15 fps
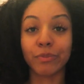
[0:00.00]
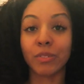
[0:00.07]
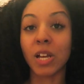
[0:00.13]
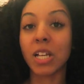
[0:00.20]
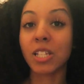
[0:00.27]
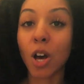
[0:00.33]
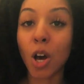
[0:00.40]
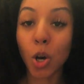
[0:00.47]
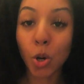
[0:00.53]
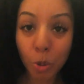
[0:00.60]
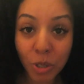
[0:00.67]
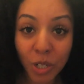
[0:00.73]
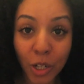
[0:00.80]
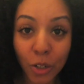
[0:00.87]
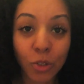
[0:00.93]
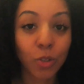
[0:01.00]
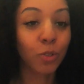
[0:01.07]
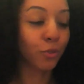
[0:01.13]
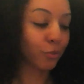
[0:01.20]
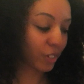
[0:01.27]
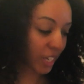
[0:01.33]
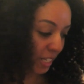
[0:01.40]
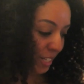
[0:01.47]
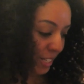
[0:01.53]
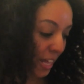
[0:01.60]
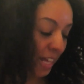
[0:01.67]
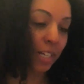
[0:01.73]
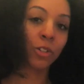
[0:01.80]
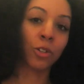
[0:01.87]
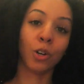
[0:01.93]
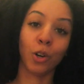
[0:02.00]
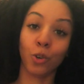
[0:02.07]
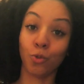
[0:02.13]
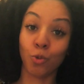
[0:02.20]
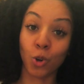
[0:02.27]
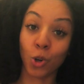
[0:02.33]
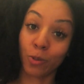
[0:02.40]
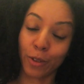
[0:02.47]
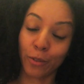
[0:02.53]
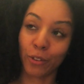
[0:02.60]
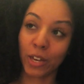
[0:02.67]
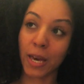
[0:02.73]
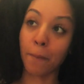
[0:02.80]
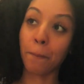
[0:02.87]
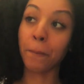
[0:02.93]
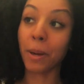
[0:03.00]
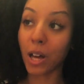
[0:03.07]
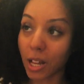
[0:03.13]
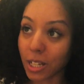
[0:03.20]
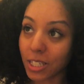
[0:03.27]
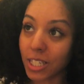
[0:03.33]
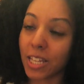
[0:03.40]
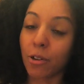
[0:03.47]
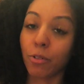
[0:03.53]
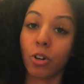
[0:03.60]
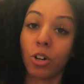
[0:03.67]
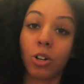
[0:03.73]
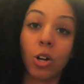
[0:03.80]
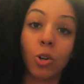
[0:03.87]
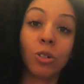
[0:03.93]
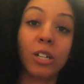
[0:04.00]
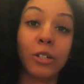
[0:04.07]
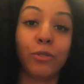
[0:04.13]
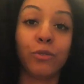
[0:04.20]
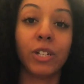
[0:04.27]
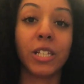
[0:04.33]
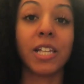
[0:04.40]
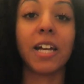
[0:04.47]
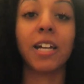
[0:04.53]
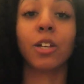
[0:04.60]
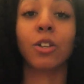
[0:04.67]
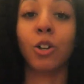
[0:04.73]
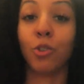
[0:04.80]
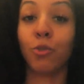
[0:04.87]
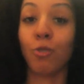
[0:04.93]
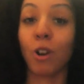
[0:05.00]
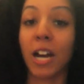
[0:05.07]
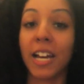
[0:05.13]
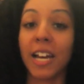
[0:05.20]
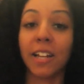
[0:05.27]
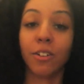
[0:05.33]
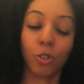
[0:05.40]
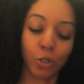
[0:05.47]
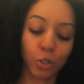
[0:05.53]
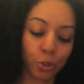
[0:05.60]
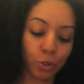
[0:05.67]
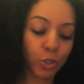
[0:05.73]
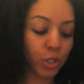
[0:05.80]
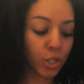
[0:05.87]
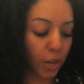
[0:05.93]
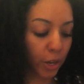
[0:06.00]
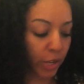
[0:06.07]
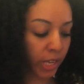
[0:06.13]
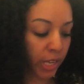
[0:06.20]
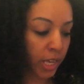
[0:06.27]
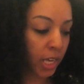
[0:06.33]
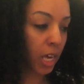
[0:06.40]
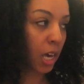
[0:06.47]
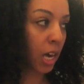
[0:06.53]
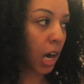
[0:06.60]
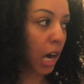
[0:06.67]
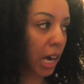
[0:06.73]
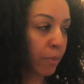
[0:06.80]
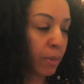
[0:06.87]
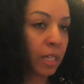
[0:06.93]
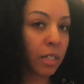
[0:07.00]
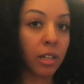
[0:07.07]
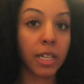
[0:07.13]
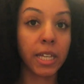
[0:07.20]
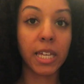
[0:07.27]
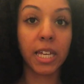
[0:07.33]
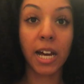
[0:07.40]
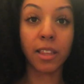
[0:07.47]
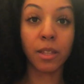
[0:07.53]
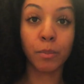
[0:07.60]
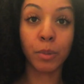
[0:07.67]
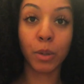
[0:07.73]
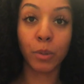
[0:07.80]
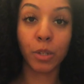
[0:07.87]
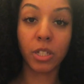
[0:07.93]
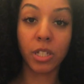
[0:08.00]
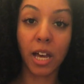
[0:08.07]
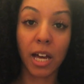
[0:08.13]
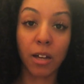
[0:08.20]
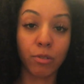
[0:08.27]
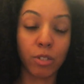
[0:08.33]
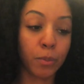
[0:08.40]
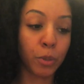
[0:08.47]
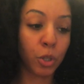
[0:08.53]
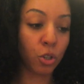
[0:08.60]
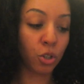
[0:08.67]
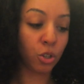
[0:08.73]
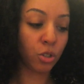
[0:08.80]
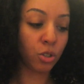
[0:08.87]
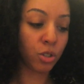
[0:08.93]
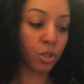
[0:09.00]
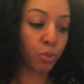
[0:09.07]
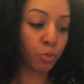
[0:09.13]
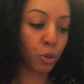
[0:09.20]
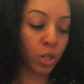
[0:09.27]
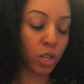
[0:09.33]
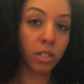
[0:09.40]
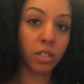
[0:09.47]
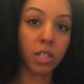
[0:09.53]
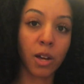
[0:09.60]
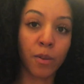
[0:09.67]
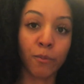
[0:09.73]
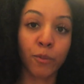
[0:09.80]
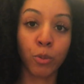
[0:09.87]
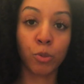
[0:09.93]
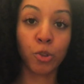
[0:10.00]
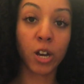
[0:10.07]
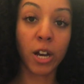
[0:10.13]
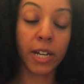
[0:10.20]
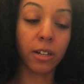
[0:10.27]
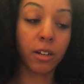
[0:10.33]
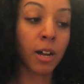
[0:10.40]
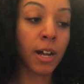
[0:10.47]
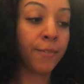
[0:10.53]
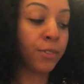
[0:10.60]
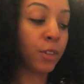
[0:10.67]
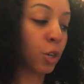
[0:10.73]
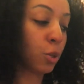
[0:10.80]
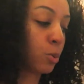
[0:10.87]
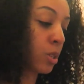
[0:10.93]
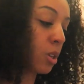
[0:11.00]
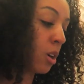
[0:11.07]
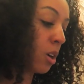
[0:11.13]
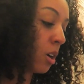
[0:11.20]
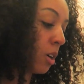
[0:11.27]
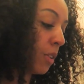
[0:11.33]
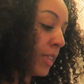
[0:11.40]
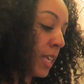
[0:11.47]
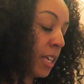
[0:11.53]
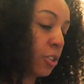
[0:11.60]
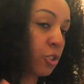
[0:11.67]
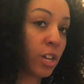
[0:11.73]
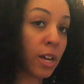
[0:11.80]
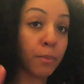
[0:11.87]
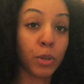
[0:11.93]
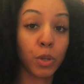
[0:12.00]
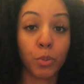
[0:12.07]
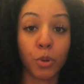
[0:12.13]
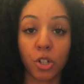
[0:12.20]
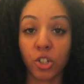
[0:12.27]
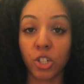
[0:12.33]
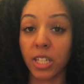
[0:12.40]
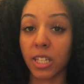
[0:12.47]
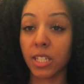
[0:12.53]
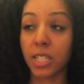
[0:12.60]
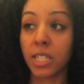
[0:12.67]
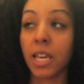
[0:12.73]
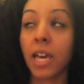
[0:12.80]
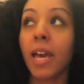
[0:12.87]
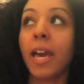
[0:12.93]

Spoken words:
there's a whole load of things that can go wrong with it, but there are a whole load of things that can go right and are good. So I've been lucky at the moment to have some good products come from China, and those are the shampoo brushes